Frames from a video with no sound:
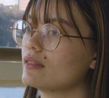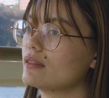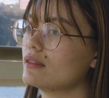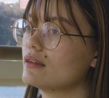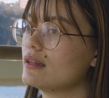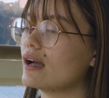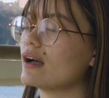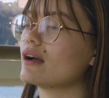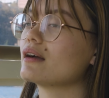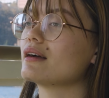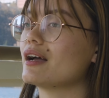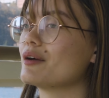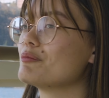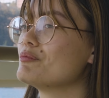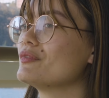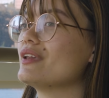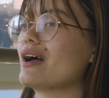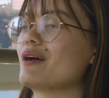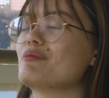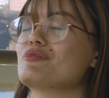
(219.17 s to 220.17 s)
yeah,
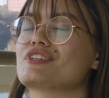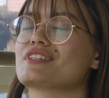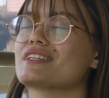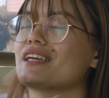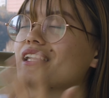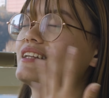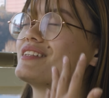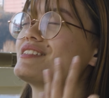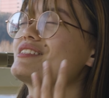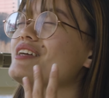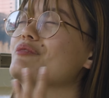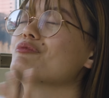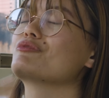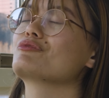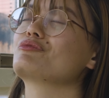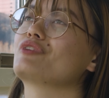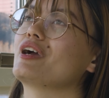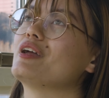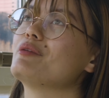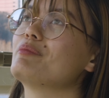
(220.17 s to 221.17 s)
I'm just getting sent
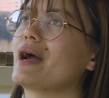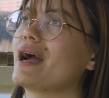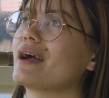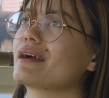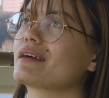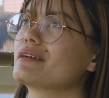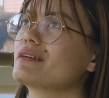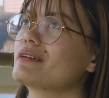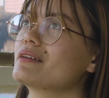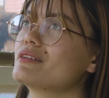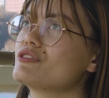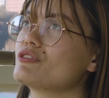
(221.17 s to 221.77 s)
right back